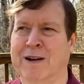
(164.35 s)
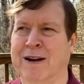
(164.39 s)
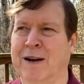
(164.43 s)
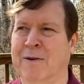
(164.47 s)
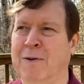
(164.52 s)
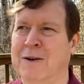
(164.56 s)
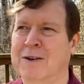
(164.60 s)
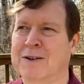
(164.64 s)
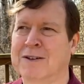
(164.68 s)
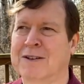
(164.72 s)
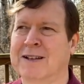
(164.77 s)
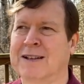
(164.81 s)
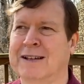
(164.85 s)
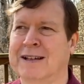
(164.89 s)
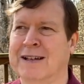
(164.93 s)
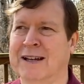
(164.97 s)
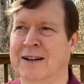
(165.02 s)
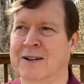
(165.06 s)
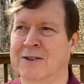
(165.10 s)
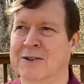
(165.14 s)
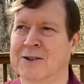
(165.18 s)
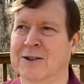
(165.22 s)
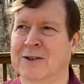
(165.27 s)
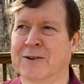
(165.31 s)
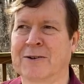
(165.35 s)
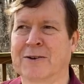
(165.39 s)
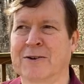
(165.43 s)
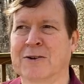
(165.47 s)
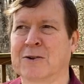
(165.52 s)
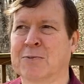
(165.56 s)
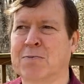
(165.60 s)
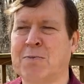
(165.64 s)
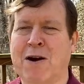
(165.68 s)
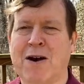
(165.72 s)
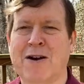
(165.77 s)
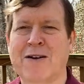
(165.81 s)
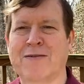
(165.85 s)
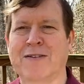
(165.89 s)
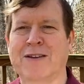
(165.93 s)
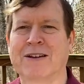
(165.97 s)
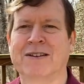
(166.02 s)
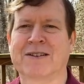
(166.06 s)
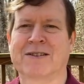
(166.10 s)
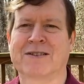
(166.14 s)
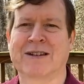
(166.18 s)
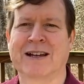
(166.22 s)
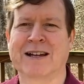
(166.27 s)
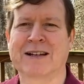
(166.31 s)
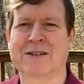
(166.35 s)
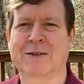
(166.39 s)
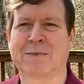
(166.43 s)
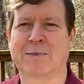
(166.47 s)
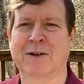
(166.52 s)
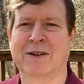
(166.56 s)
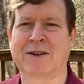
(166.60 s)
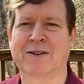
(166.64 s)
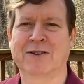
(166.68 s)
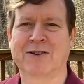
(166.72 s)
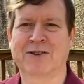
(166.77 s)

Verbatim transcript: And I went to the counselor, and as part of the assessment,